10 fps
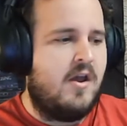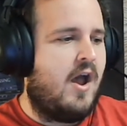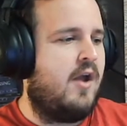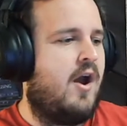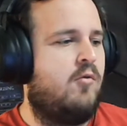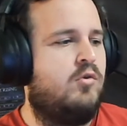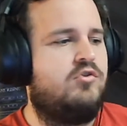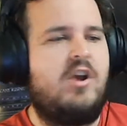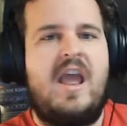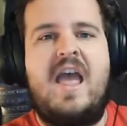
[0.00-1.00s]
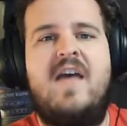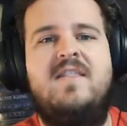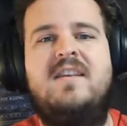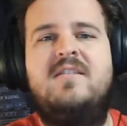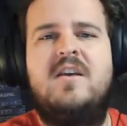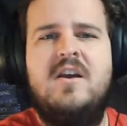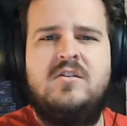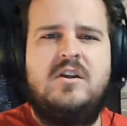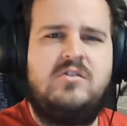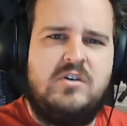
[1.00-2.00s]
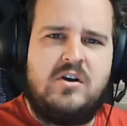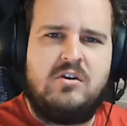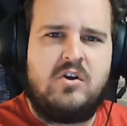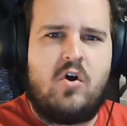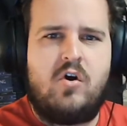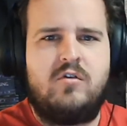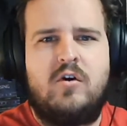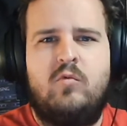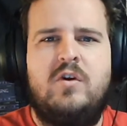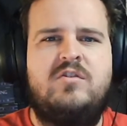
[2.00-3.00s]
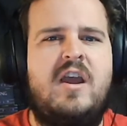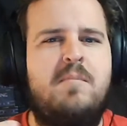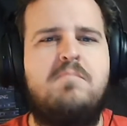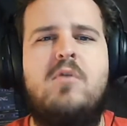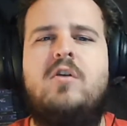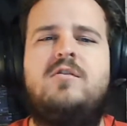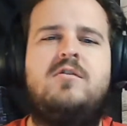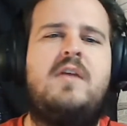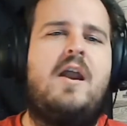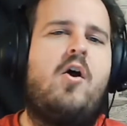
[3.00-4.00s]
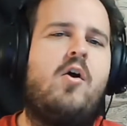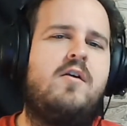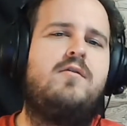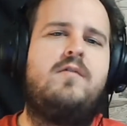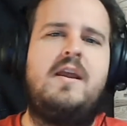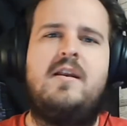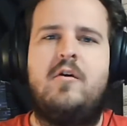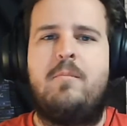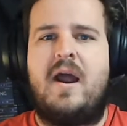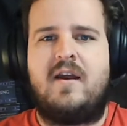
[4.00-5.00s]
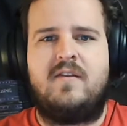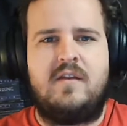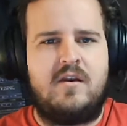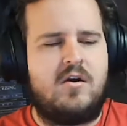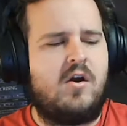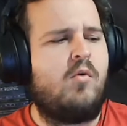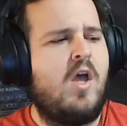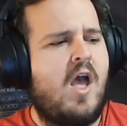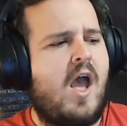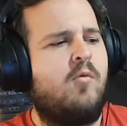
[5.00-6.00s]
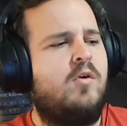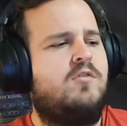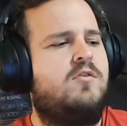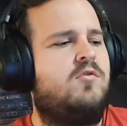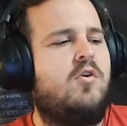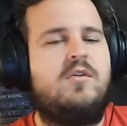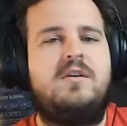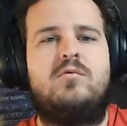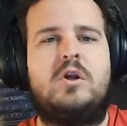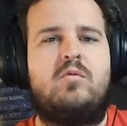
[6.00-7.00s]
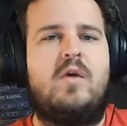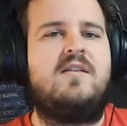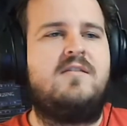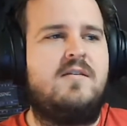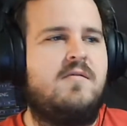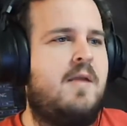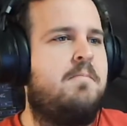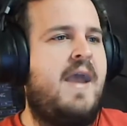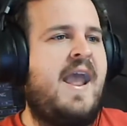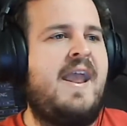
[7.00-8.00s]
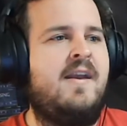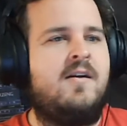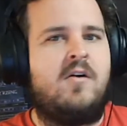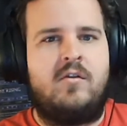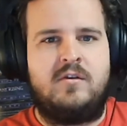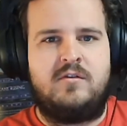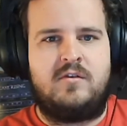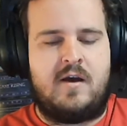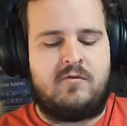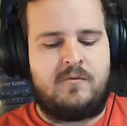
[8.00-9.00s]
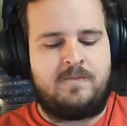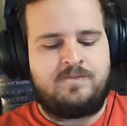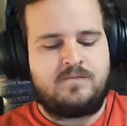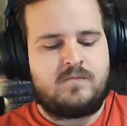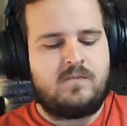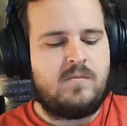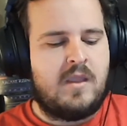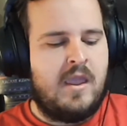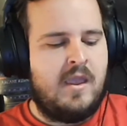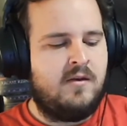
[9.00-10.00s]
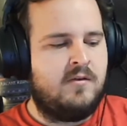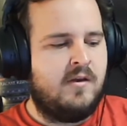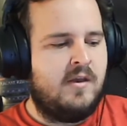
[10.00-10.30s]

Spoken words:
I wish I had these legendary cards, or I wish I purchased that Heart of Fandale back in the day. Or I wish there's all these regrets and pain and all this stuff. And